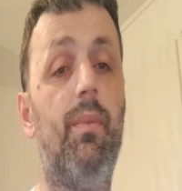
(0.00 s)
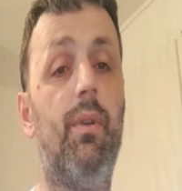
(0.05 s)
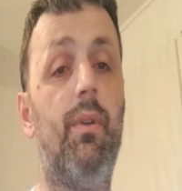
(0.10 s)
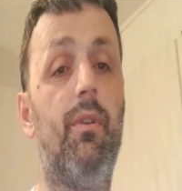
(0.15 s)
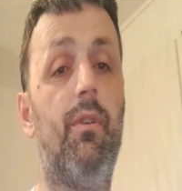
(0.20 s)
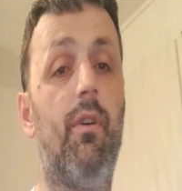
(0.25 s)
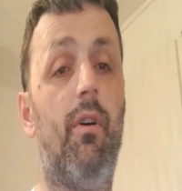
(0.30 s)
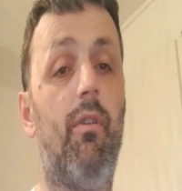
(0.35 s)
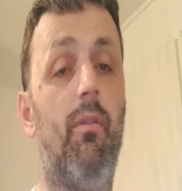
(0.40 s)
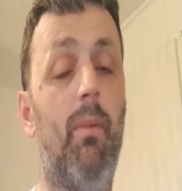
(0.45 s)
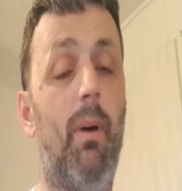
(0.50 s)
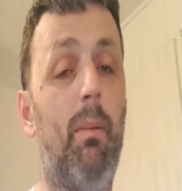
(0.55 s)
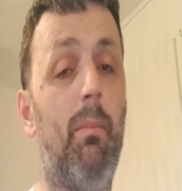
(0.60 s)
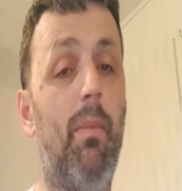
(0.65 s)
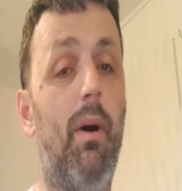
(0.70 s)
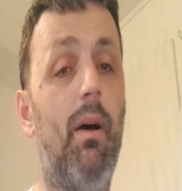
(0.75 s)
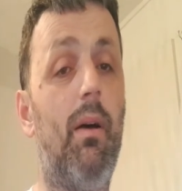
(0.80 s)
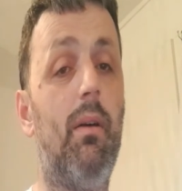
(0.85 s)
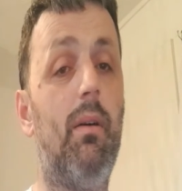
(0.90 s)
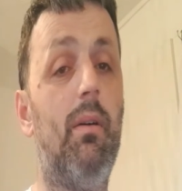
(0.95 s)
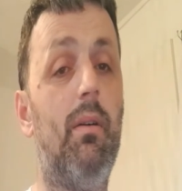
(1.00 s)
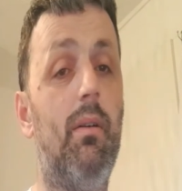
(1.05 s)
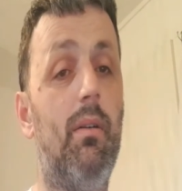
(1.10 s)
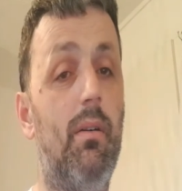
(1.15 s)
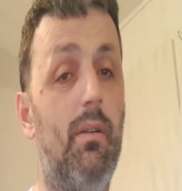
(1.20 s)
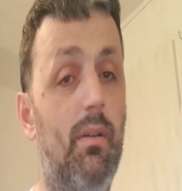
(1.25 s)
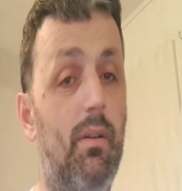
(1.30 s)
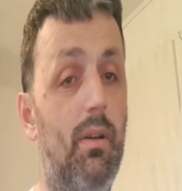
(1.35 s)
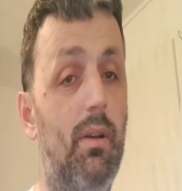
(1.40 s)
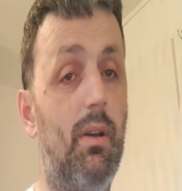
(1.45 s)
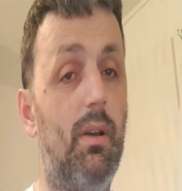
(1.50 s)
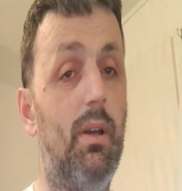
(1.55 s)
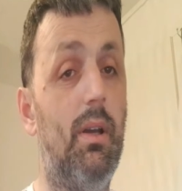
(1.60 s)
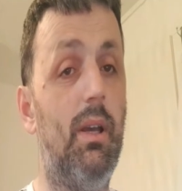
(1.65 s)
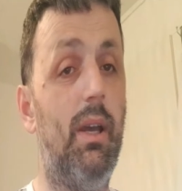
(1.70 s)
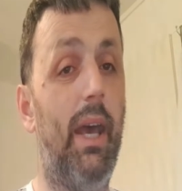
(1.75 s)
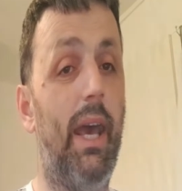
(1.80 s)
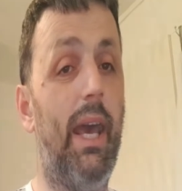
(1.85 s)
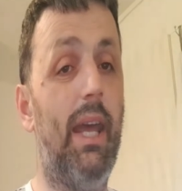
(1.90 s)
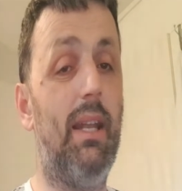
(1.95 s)
So remember,
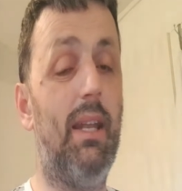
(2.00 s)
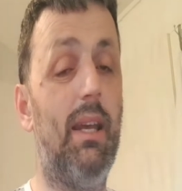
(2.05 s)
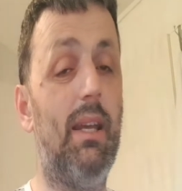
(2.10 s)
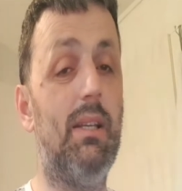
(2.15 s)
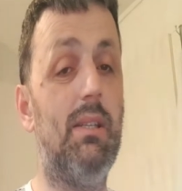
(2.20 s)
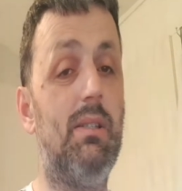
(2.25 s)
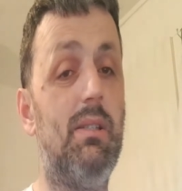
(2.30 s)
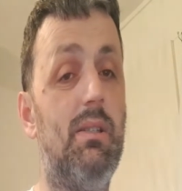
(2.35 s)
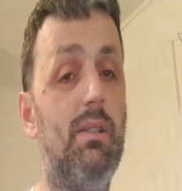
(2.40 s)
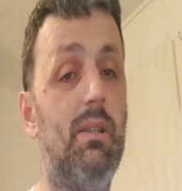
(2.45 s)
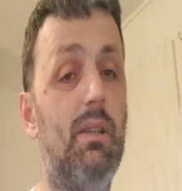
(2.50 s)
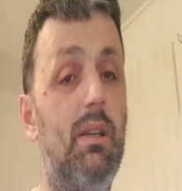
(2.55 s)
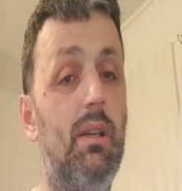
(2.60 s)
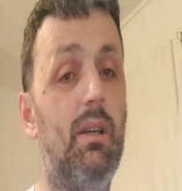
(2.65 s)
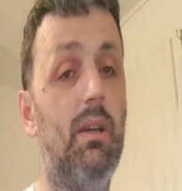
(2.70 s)
it is